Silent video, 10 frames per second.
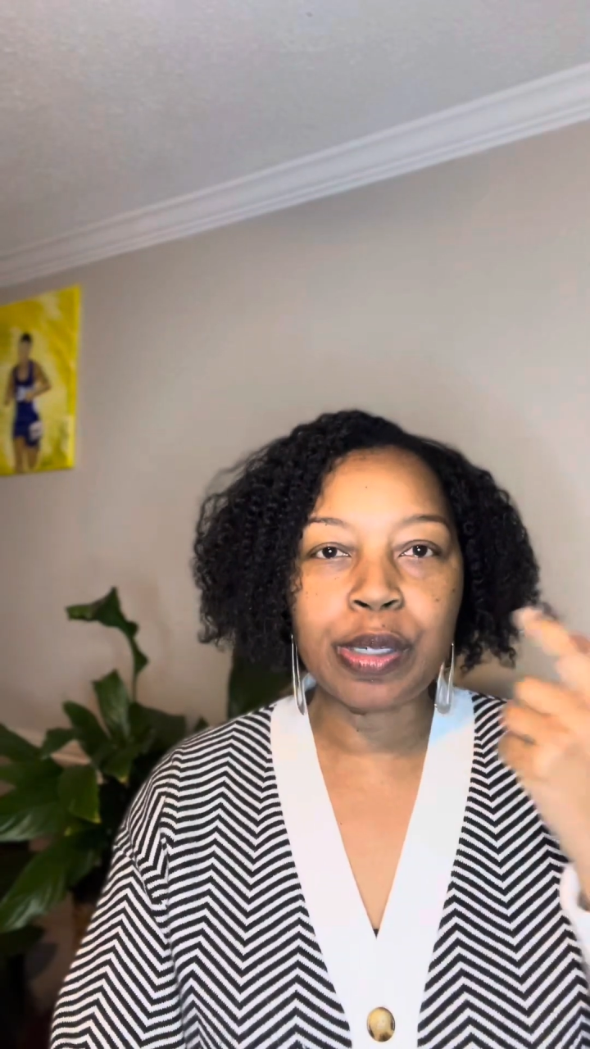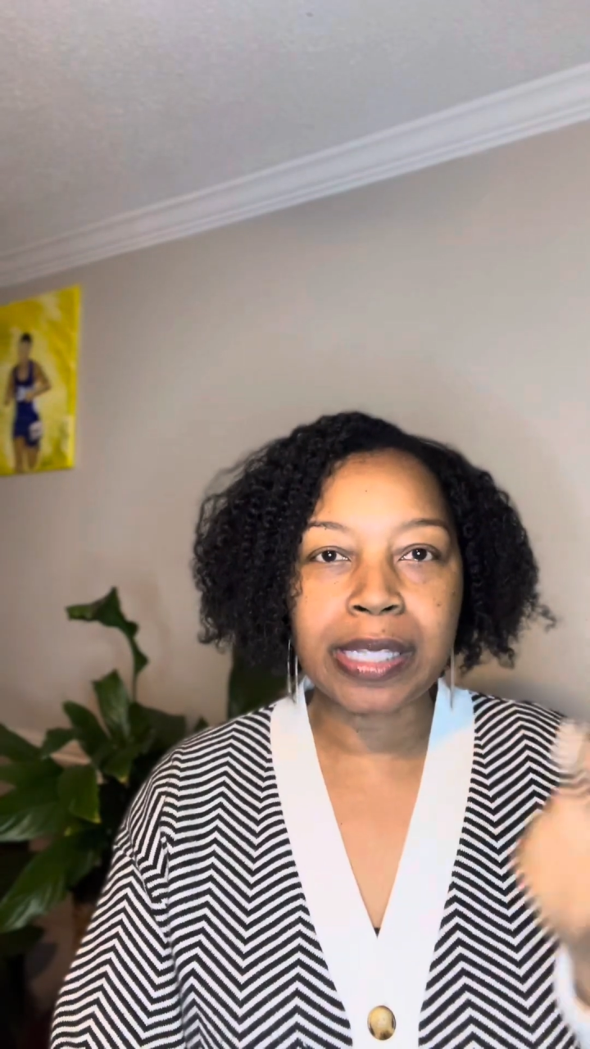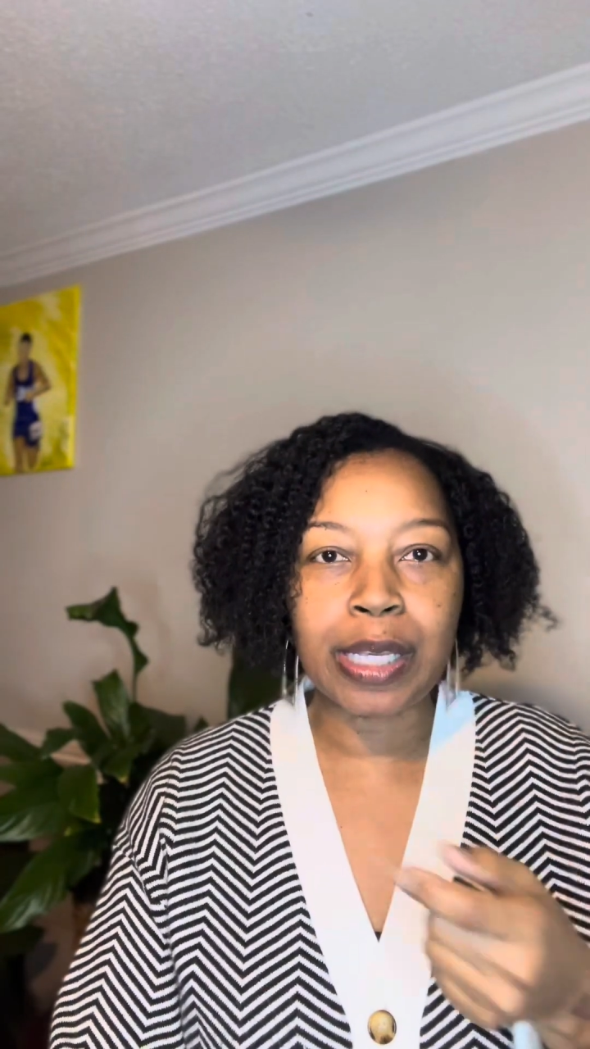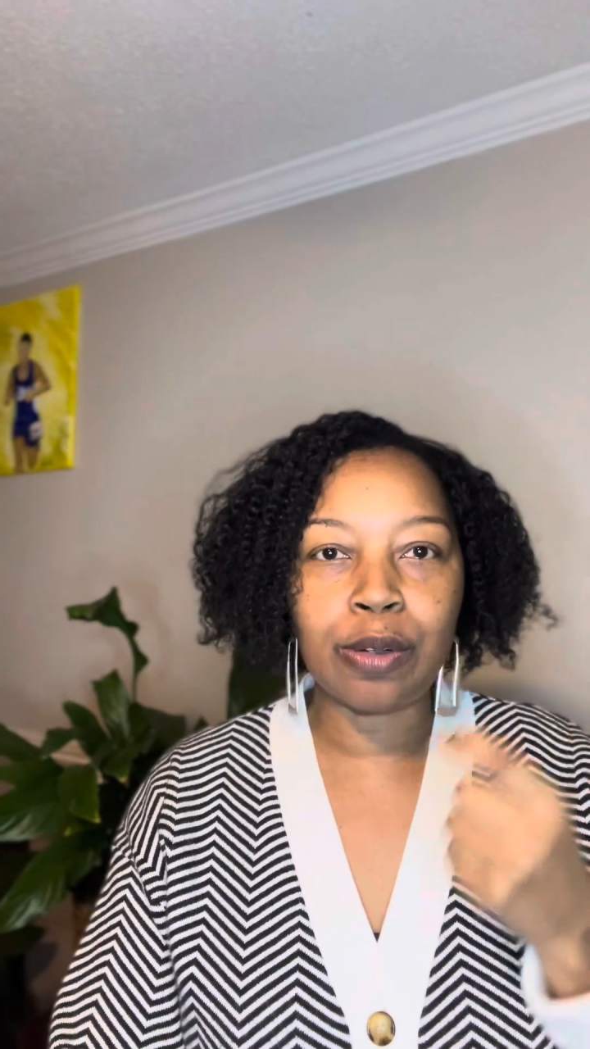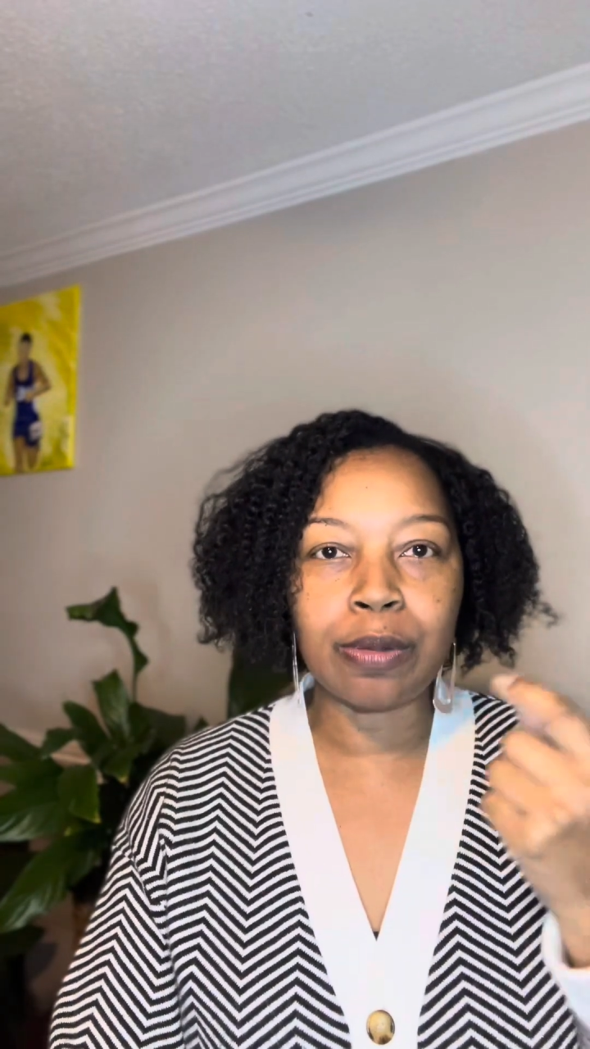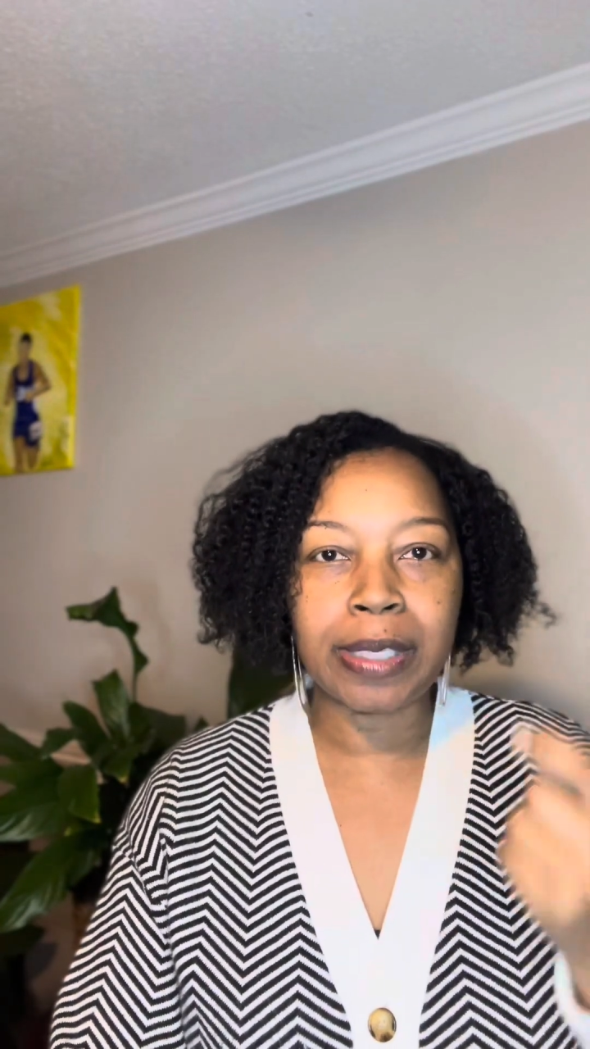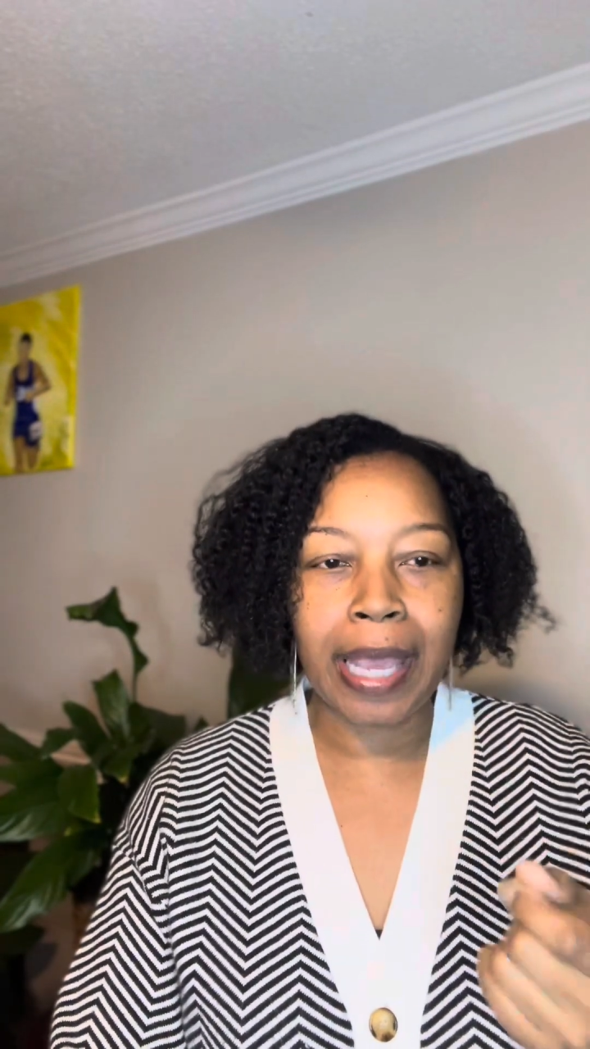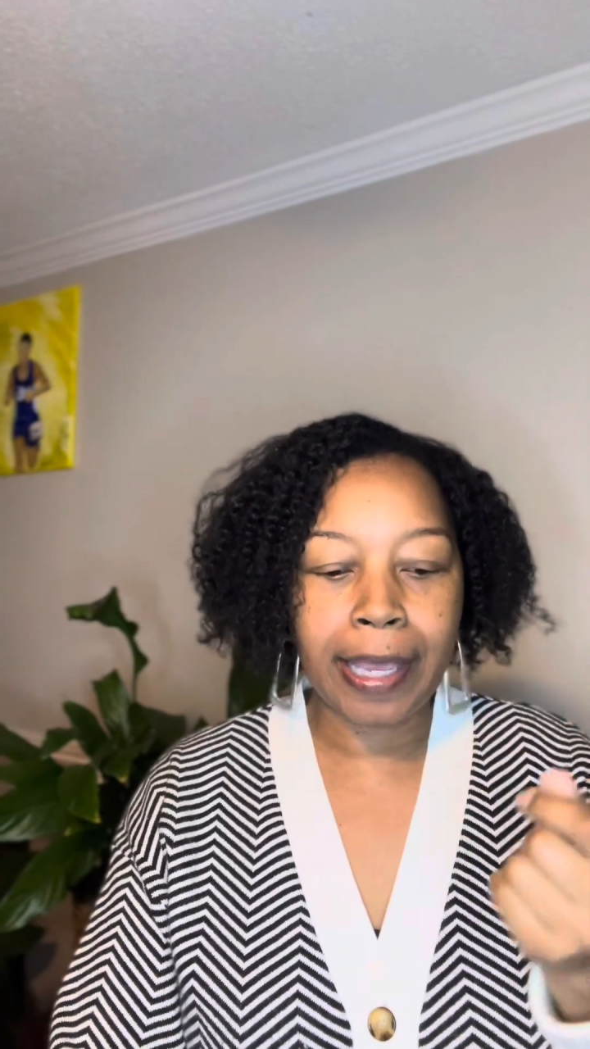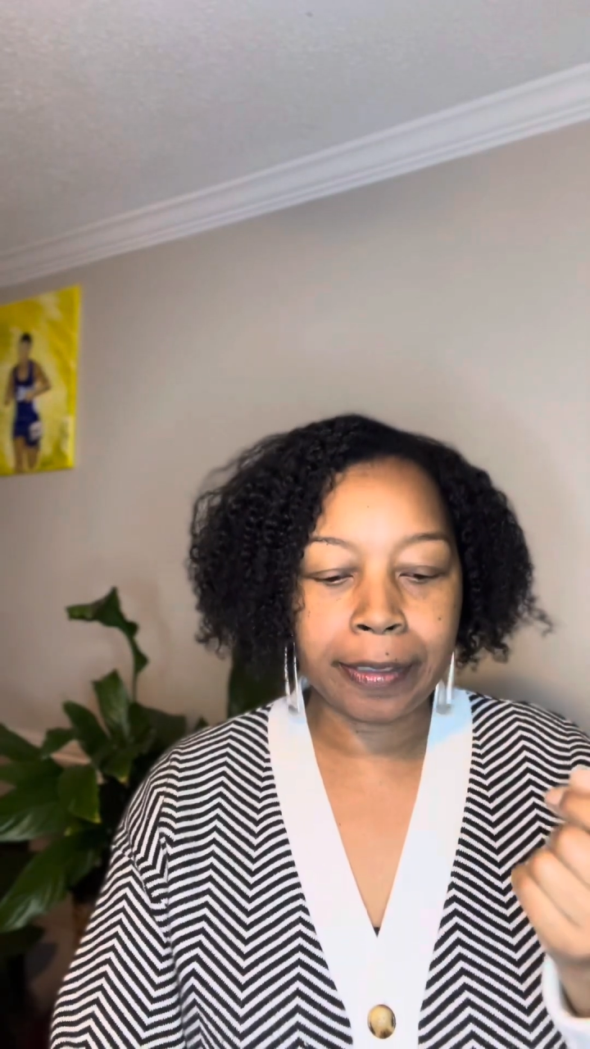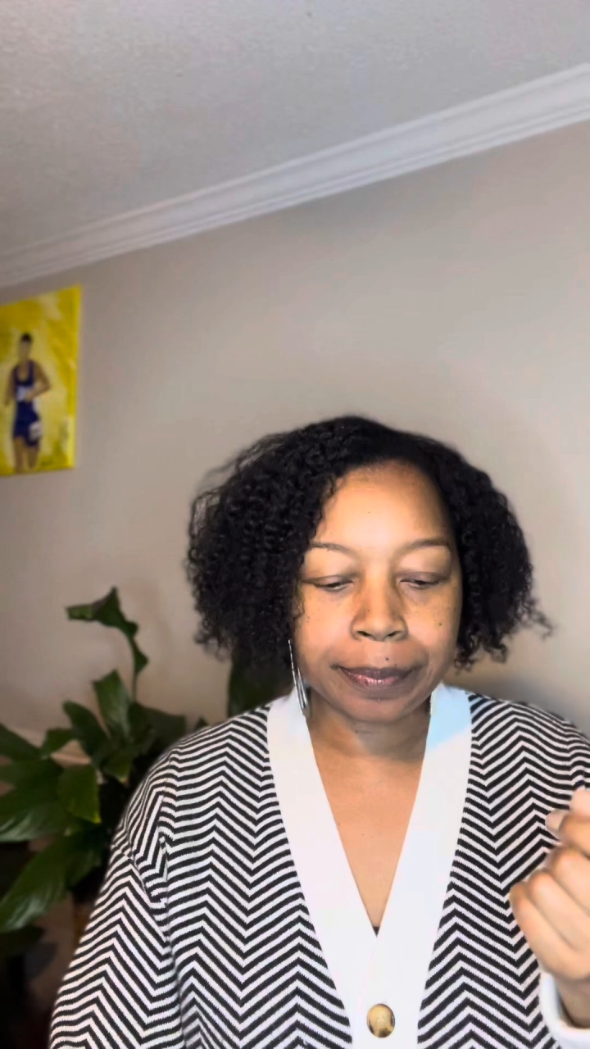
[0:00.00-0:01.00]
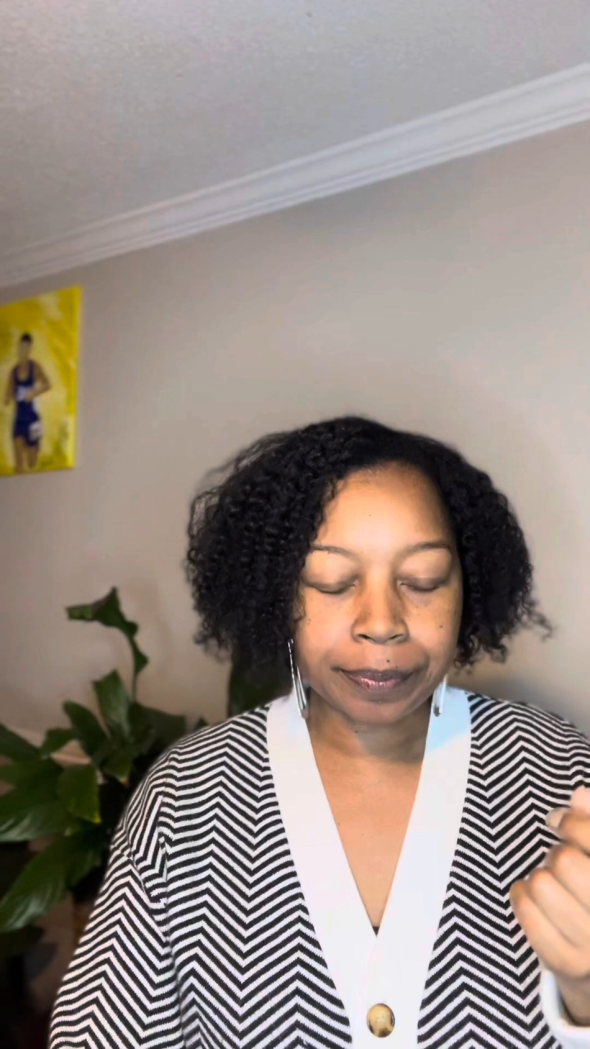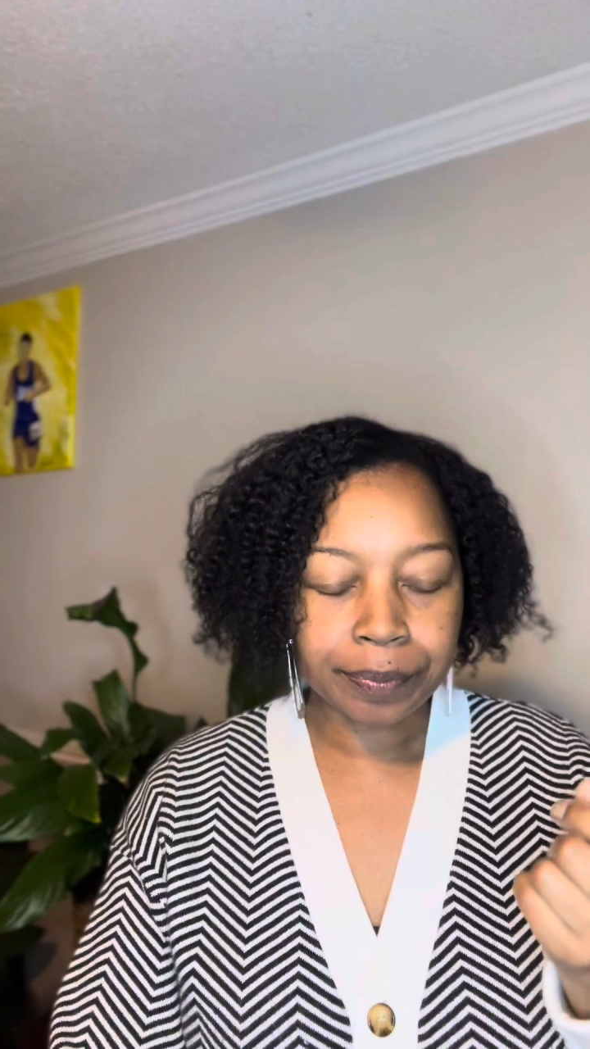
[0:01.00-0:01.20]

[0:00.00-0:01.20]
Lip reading: single day.